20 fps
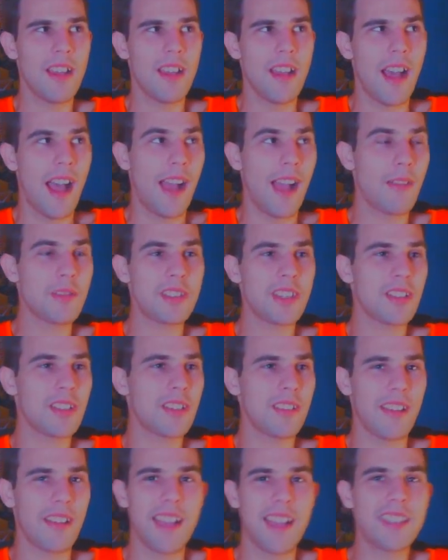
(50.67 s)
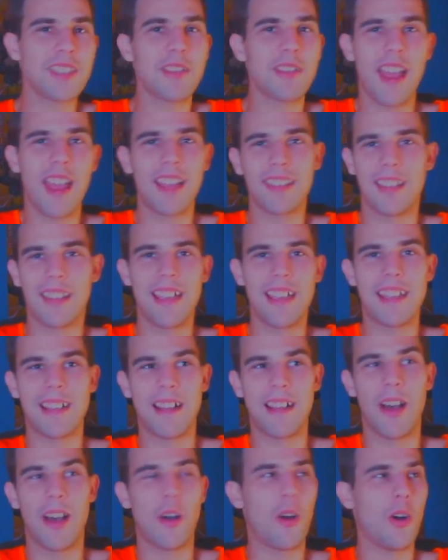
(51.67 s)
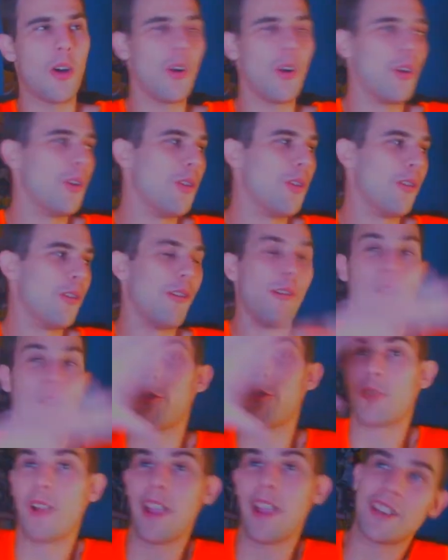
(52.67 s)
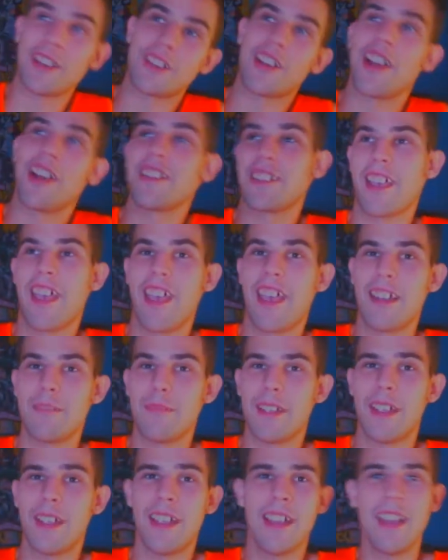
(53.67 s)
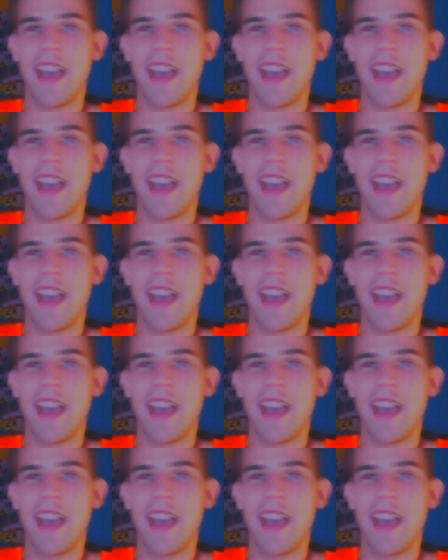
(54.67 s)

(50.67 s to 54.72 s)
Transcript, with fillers: I was still I still had like a whole franchise ahead of me.